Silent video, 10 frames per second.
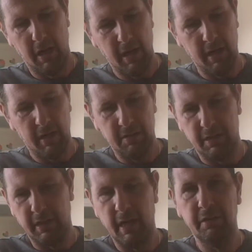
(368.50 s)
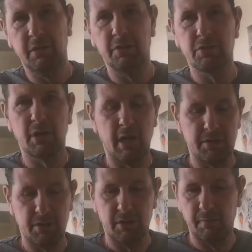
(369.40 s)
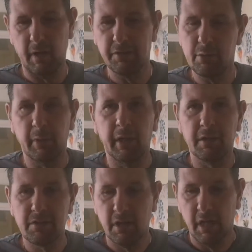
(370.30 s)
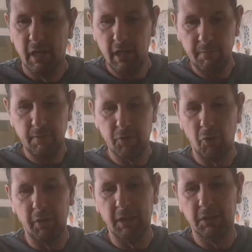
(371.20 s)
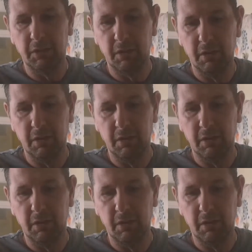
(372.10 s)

and again you can charge a device with it if you've got these,